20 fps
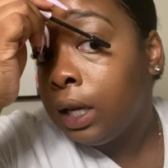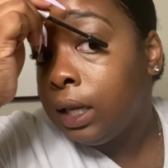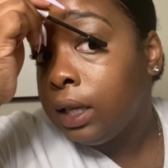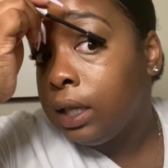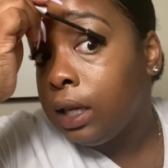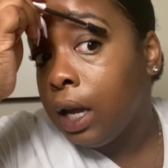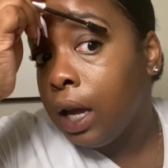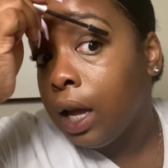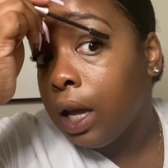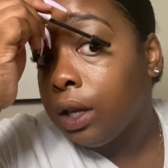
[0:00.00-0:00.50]

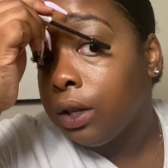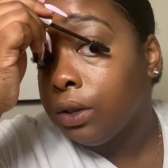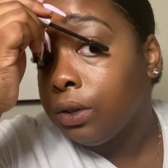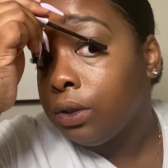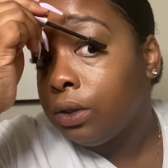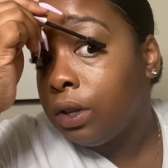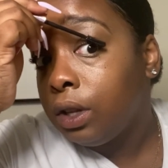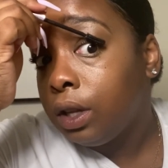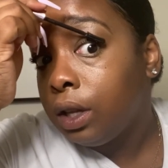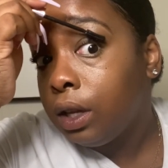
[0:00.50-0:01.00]

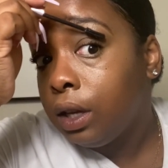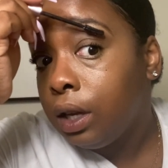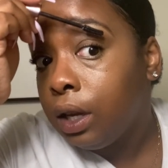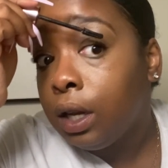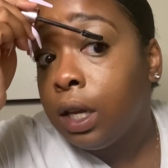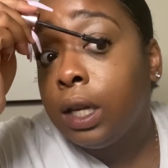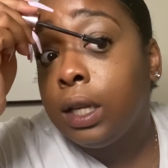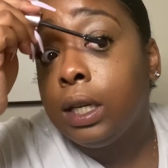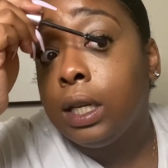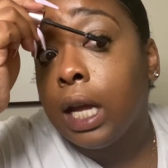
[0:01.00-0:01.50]
Daniel
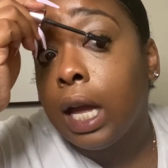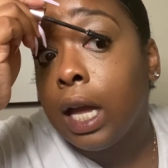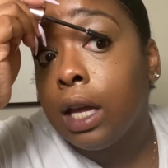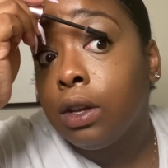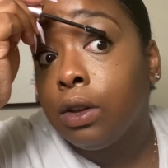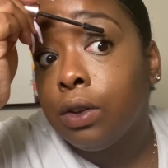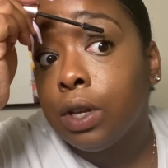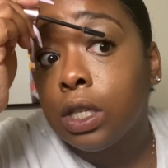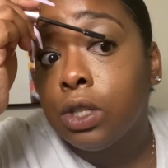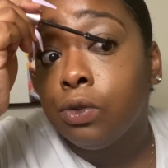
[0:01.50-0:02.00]

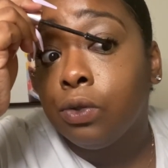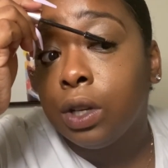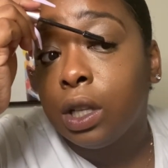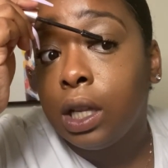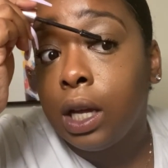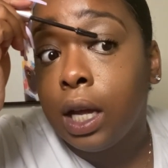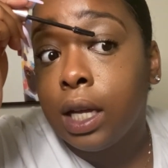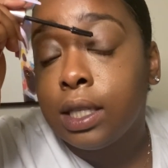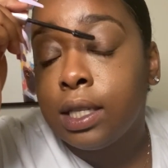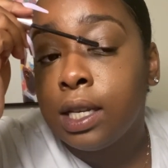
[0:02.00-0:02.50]
is
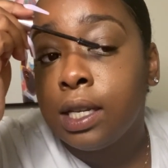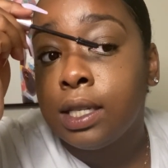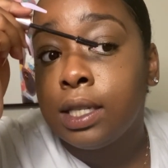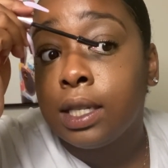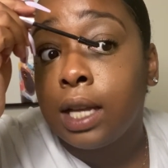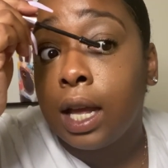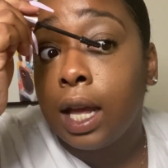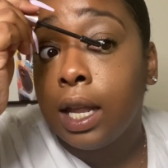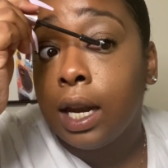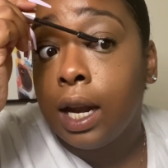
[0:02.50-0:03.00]
really into his
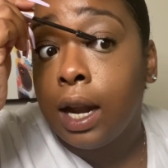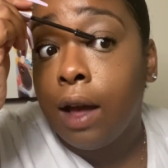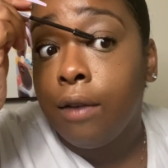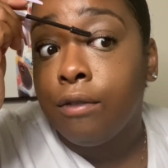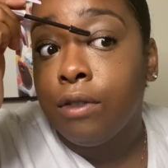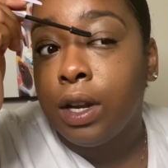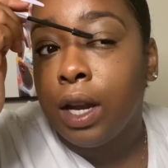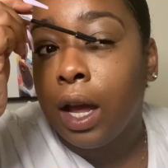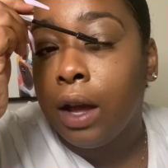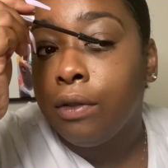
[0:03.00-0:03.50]
skin, and I've
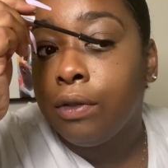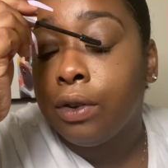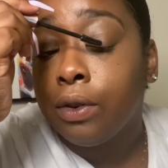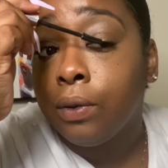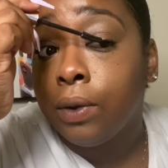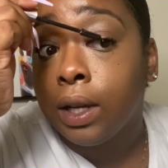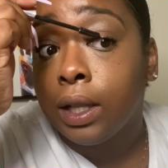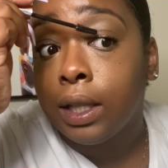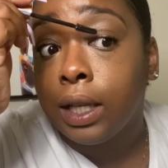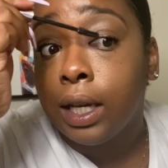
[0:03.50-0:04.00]
never
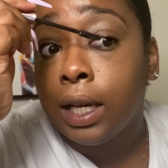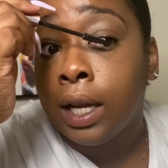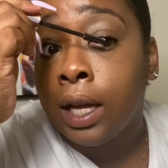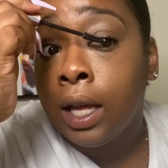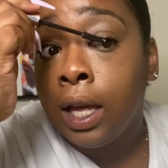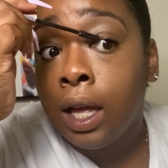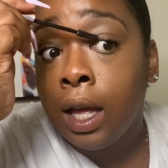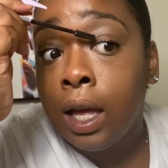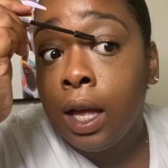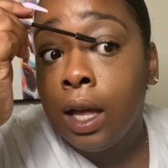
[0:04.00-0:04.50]
really
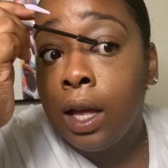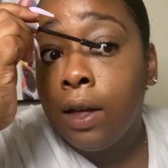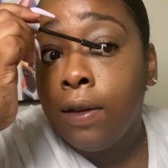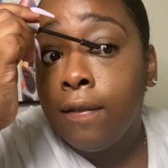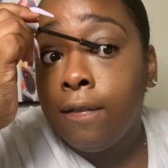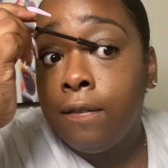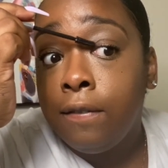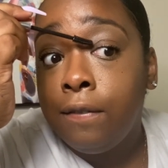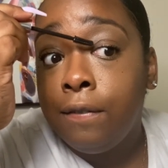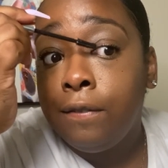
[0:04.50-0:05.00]

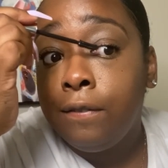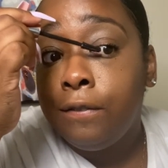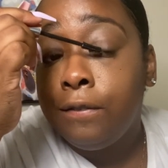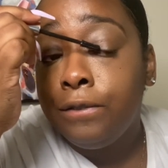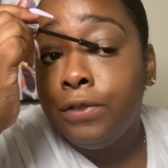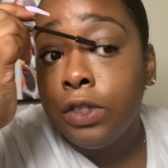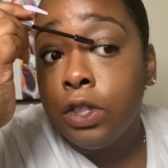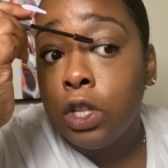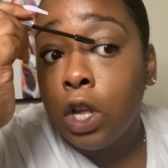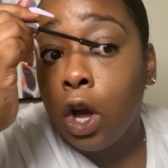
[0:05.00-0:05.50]

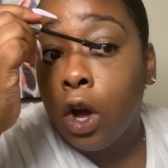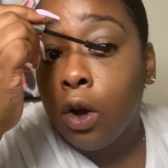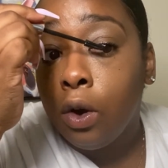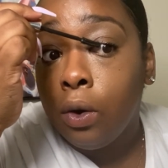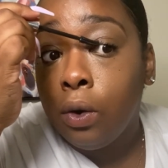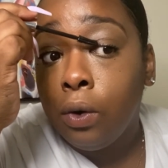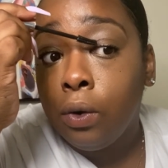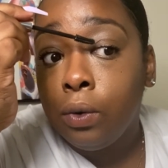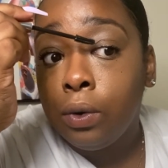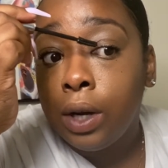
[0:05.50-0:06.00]

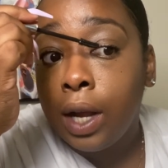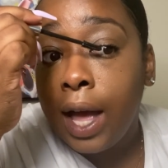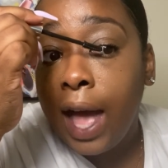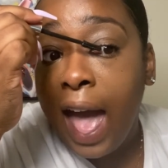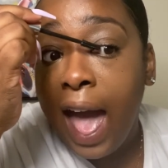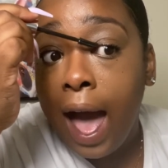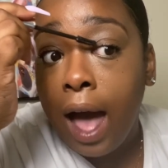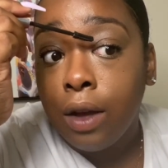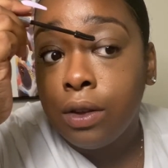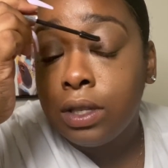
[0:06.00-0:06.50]
known
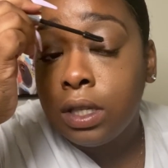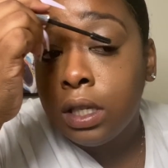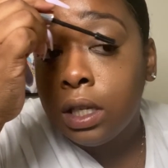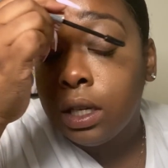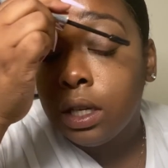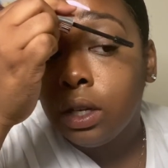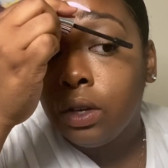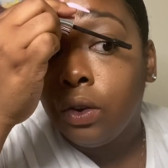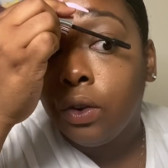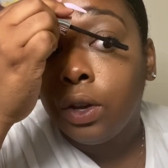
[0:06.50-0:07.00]
how
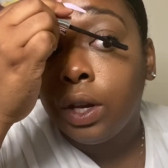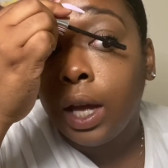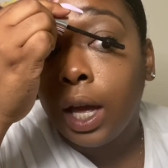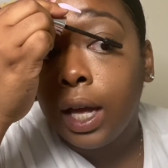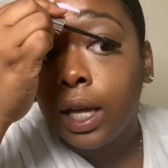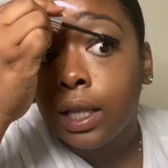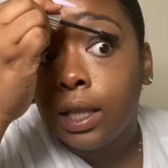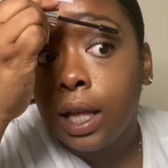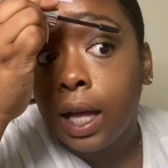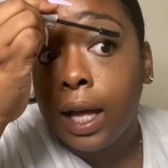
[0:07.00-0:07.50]
to
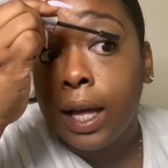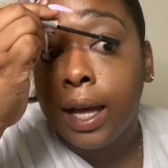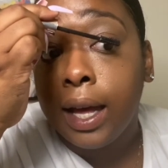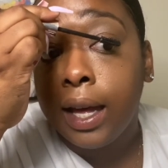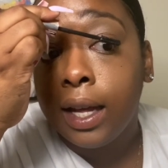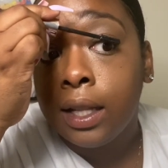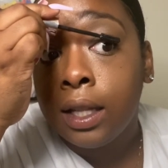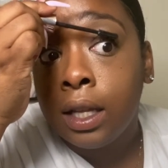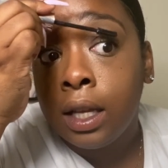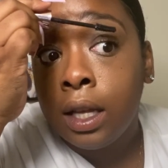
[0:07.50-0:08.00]
create
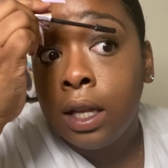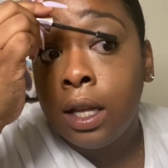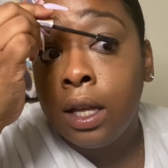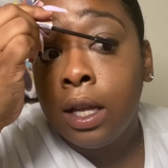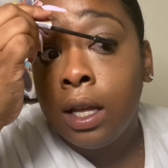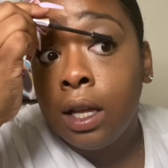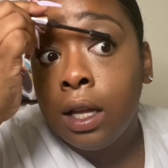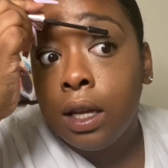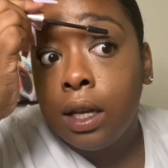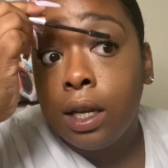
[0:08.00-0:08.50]
that
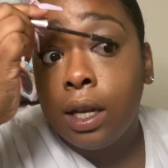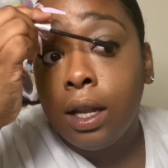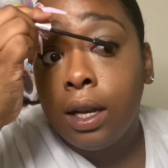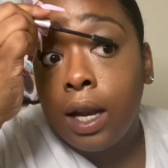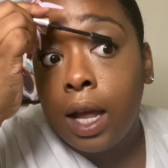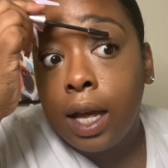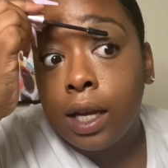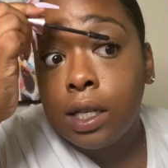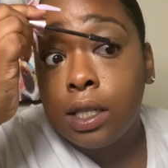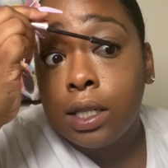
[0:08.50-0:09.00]

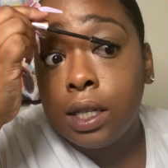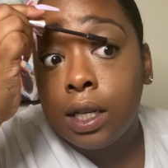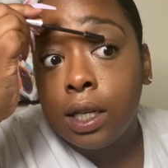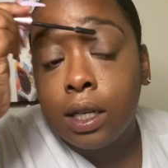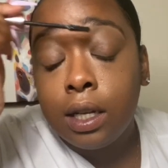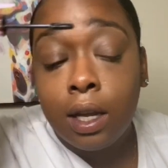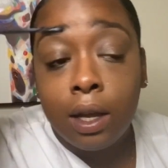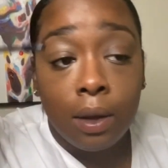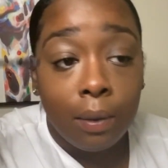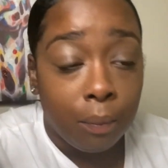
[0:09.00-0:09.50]
connection,
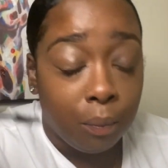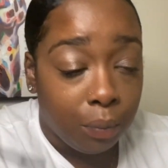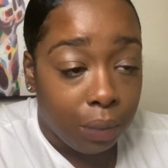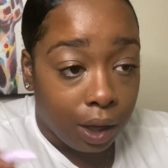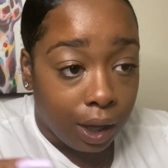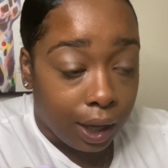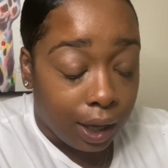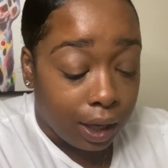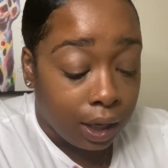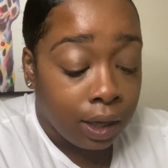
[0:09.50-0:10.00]

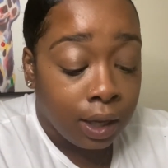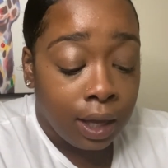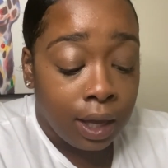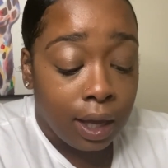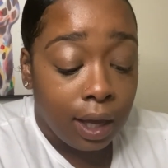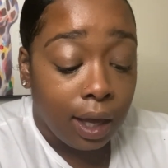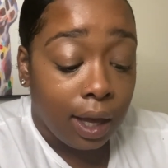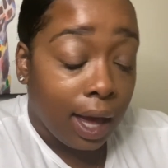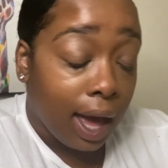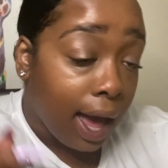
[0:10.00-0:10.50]
but
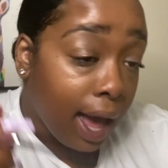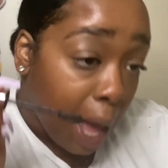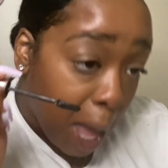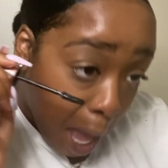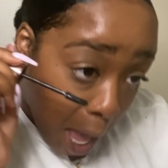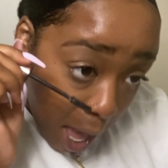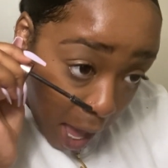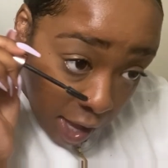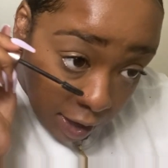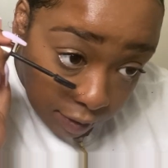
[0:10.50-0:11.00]
I
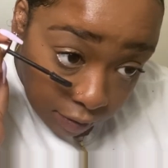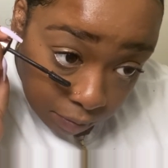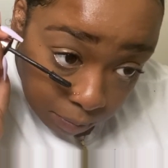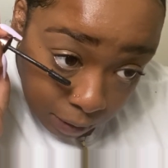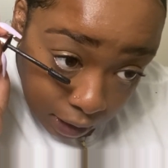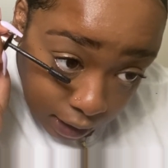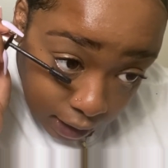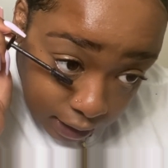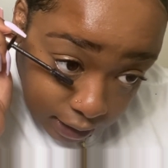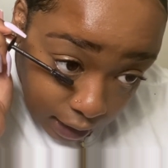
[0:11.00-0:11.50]
have,
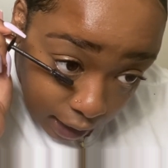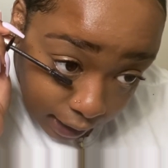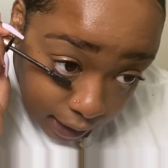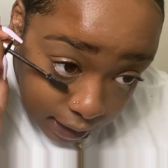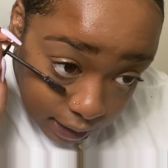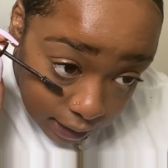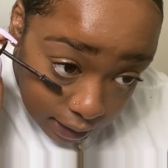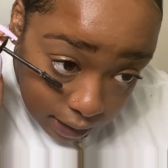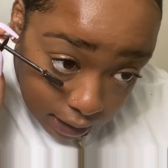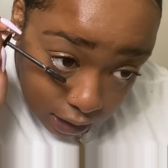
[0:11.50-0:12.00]
because I
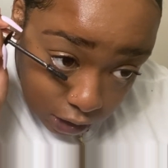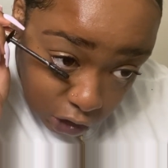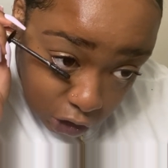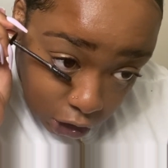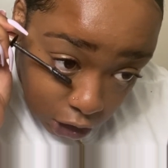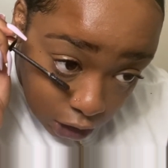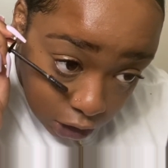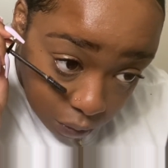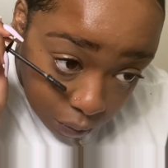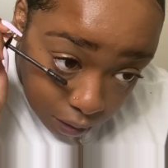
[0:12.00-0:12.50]
can
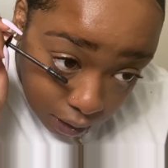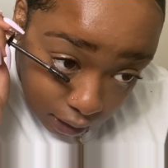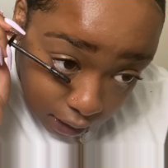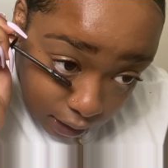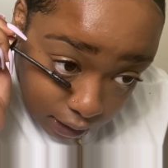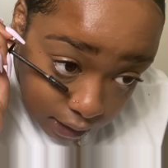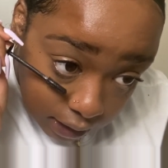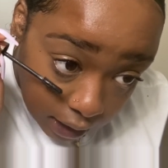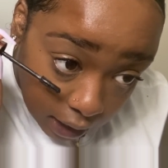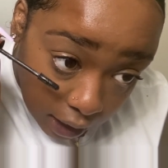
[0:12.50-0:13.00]
genuinely
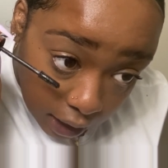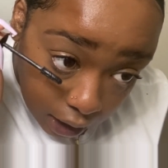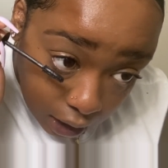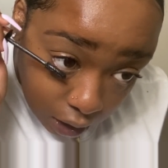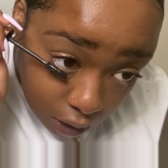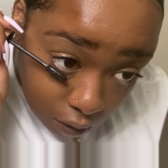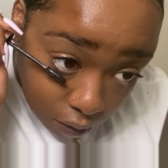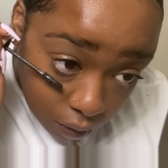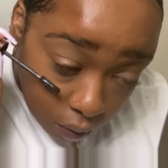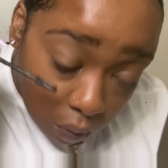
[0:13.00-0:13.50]

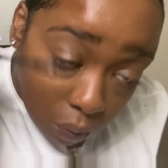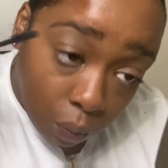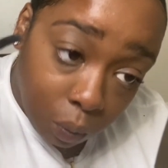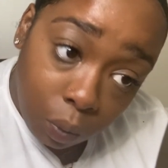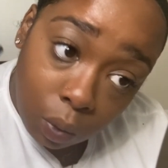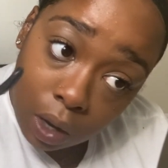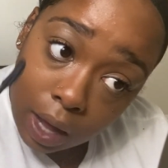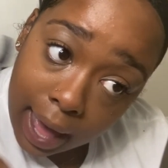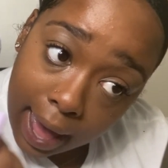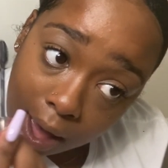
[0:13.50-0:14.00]
tell
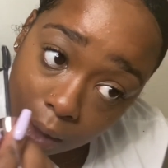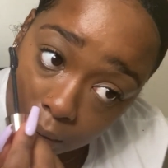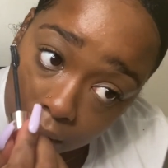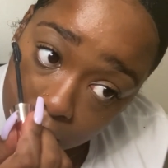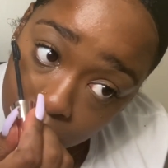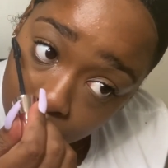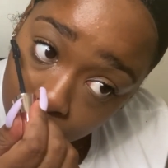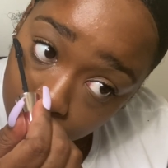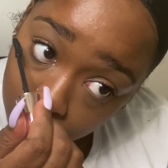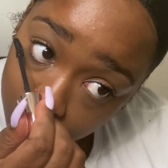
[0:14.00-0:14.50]
how a
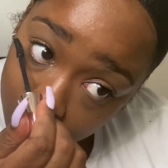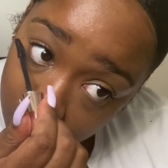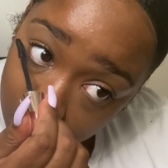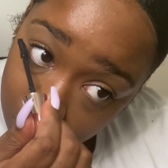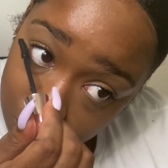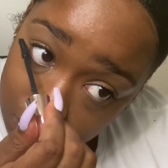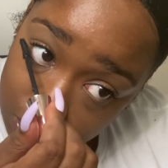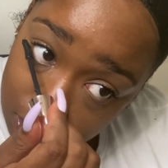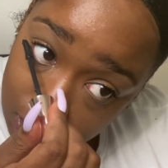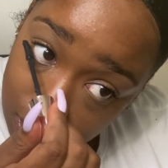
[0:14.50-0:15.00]

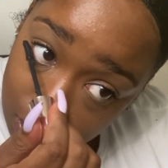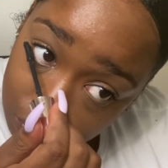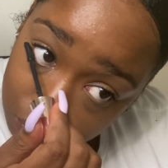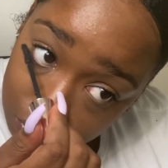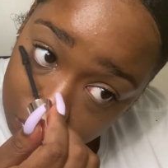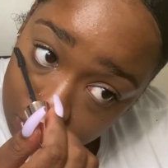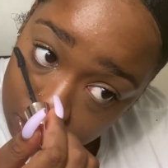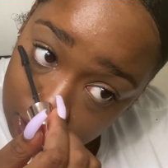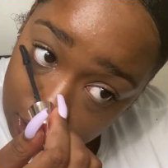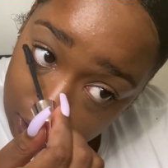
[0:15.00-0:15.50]
real skin
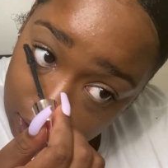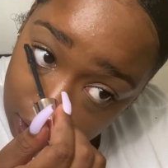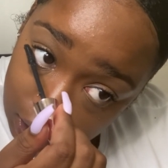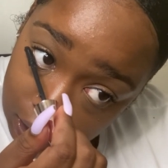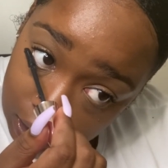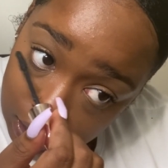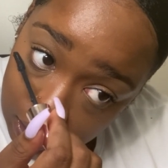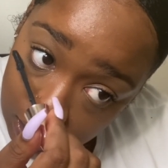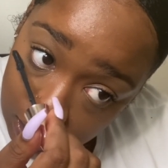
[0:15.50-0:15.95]
routine